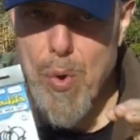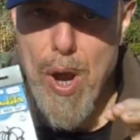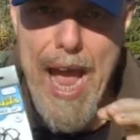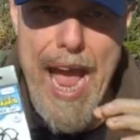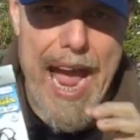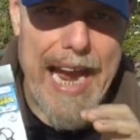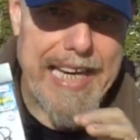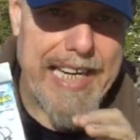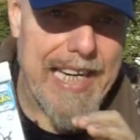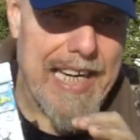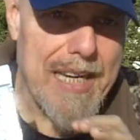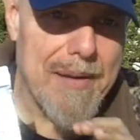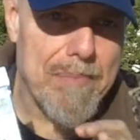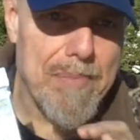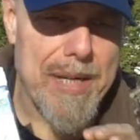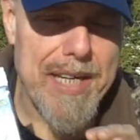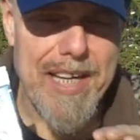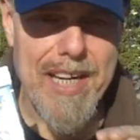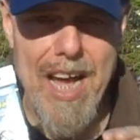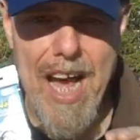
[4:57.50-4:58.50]
wacky,
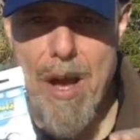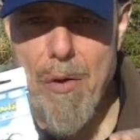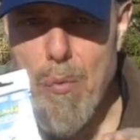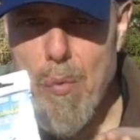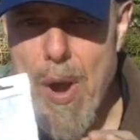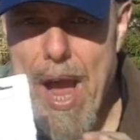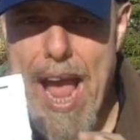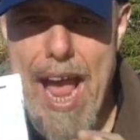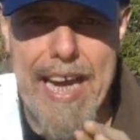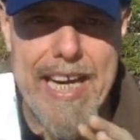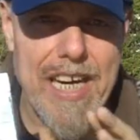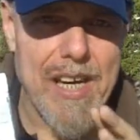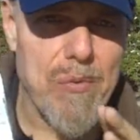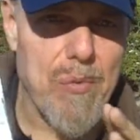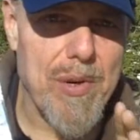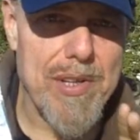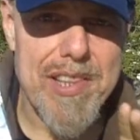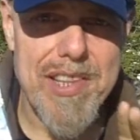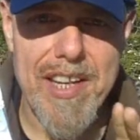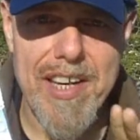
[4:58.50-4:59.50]
but not wacky
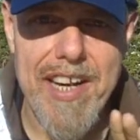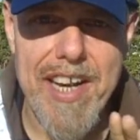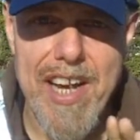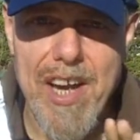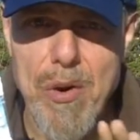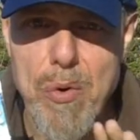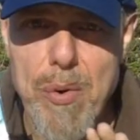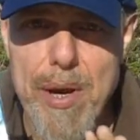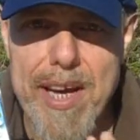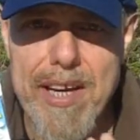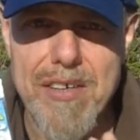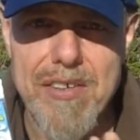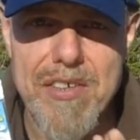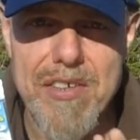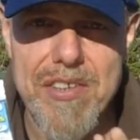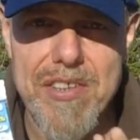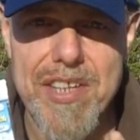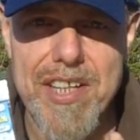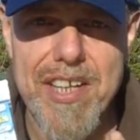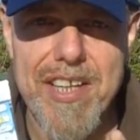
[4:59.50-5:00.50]
with the nail weight
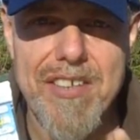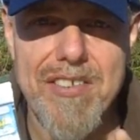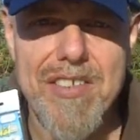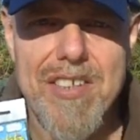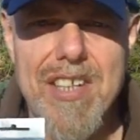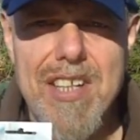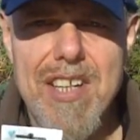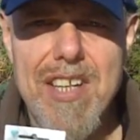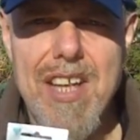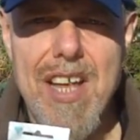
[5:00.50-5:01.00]
little deal.